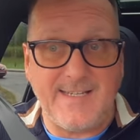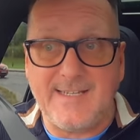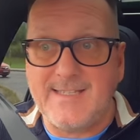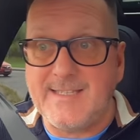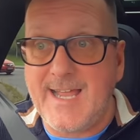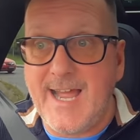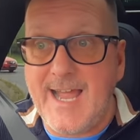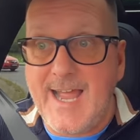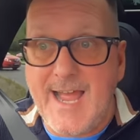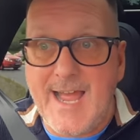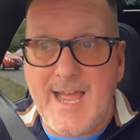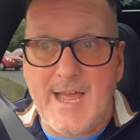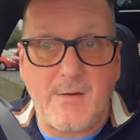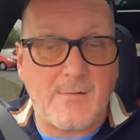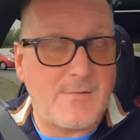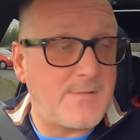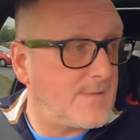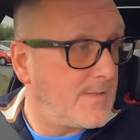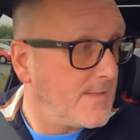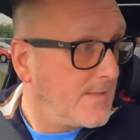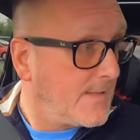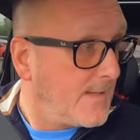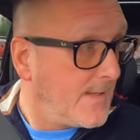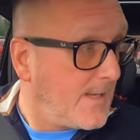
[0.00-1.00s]
day out.
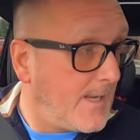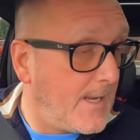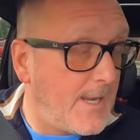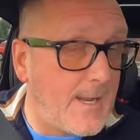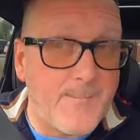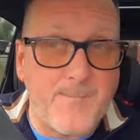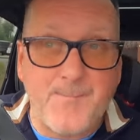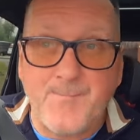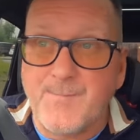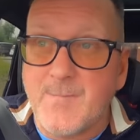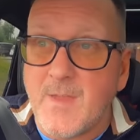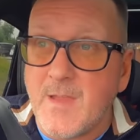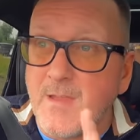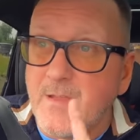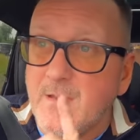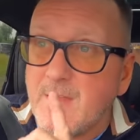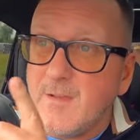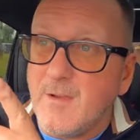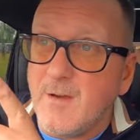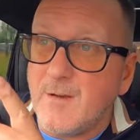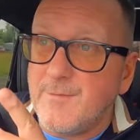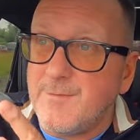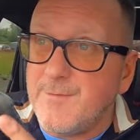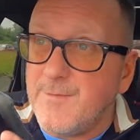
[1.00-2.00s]

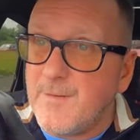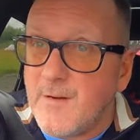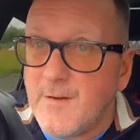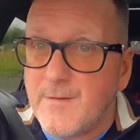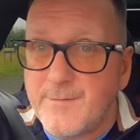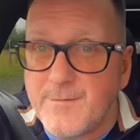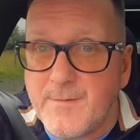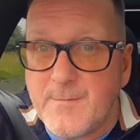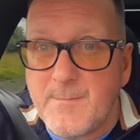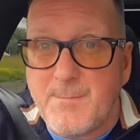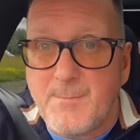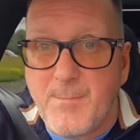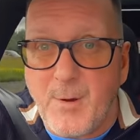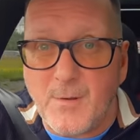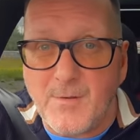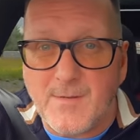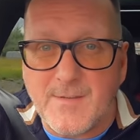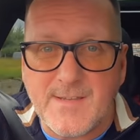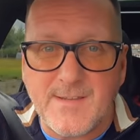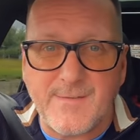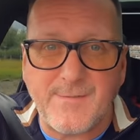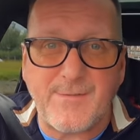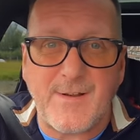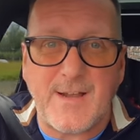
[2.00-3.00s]
Not far from
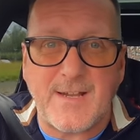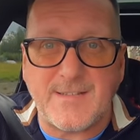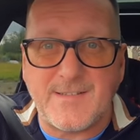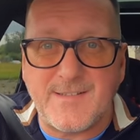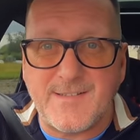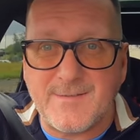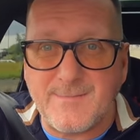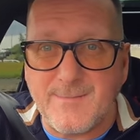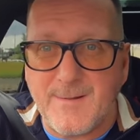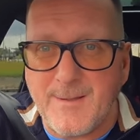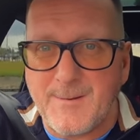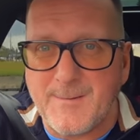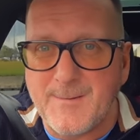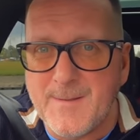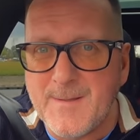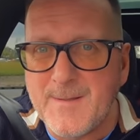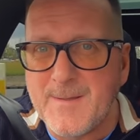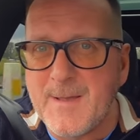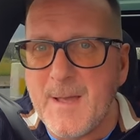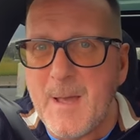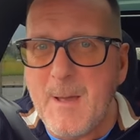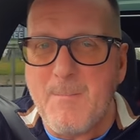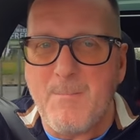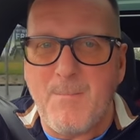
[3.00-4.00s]
Pontefract as well.
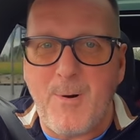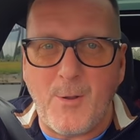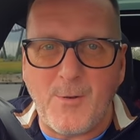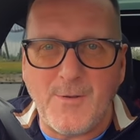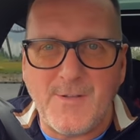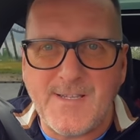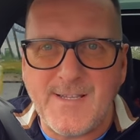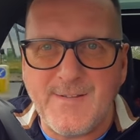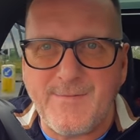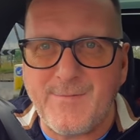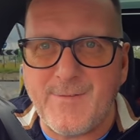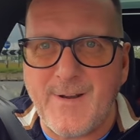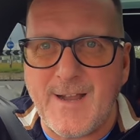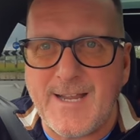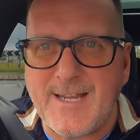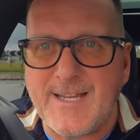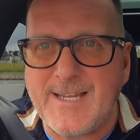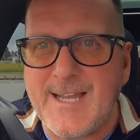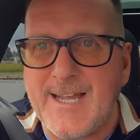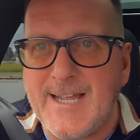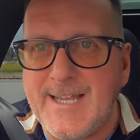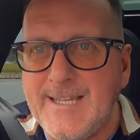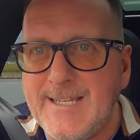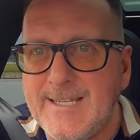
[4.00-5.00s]
Pontefract
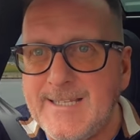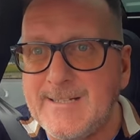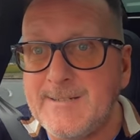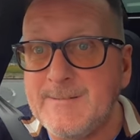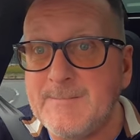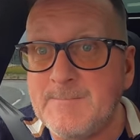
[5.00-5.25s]
cake.